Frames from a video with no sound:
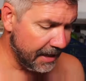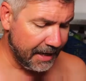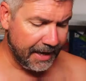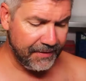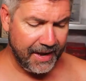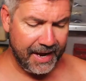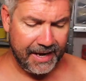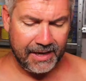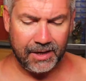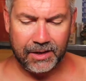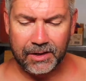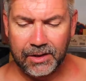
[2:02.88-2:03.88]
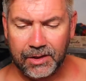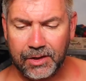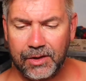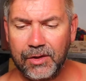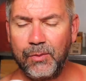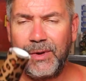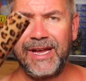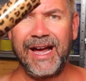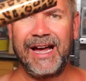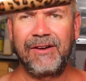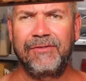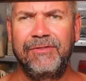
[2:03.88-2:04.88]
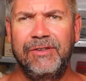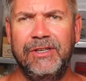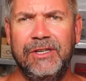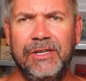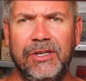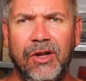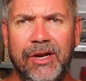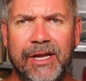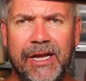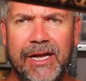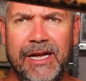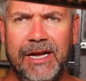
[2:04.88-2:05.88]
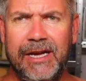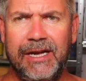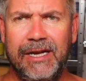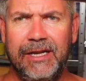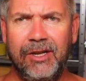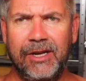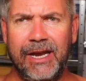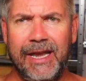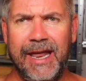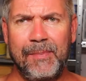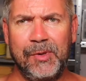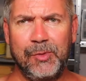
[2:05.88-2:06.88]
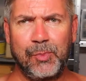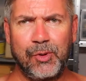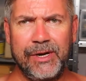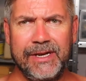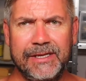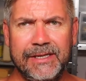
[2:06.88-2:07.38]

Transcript: And then we have like a leopard print.